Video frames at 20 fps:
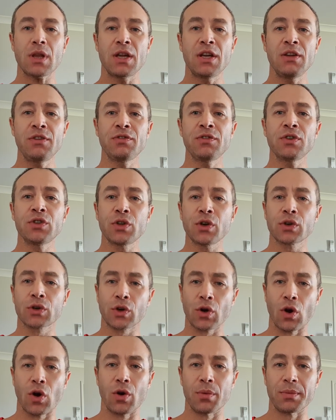if you don't
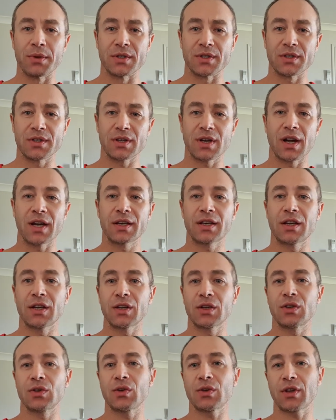comment, I
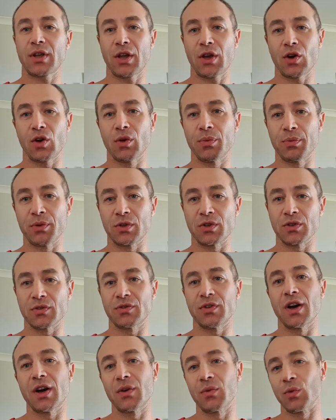cannot help you to
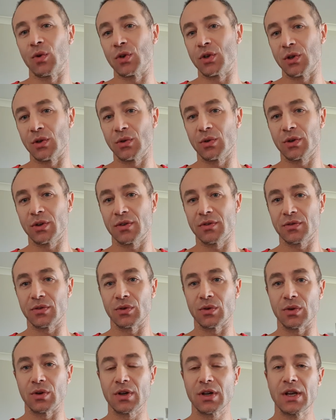find what you're looking
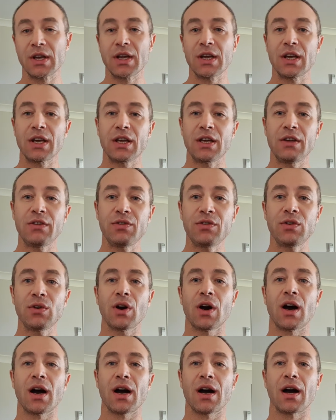for. If you
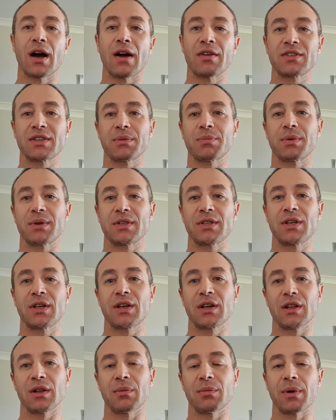are after a
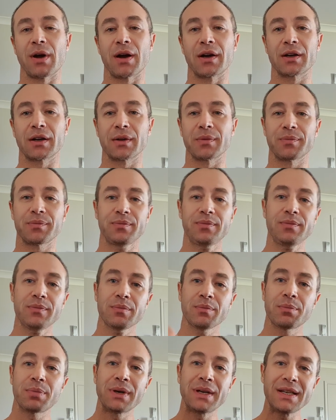particular bargain,
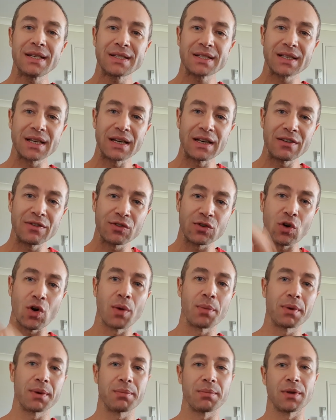please leave a
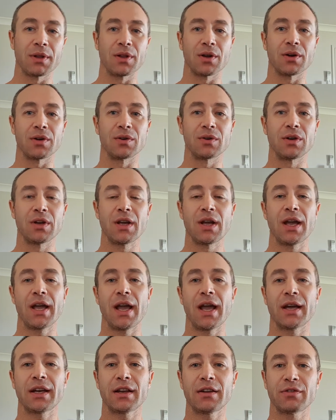comment below,
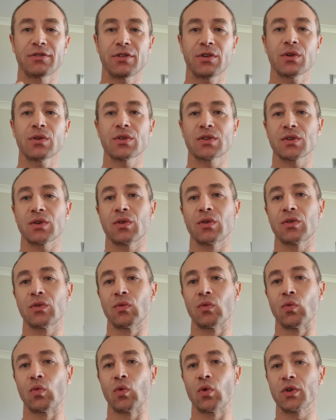and I focus
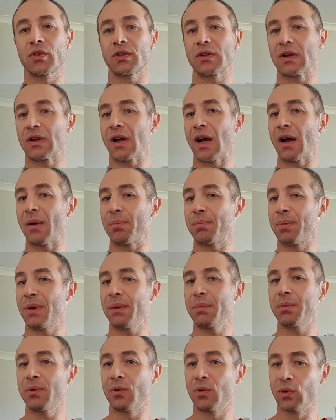on what
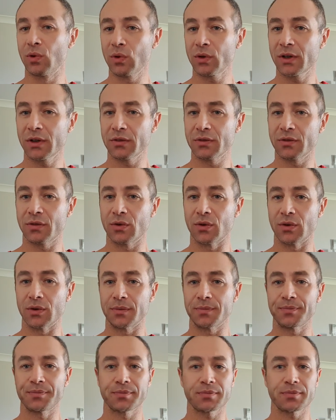people are looking for.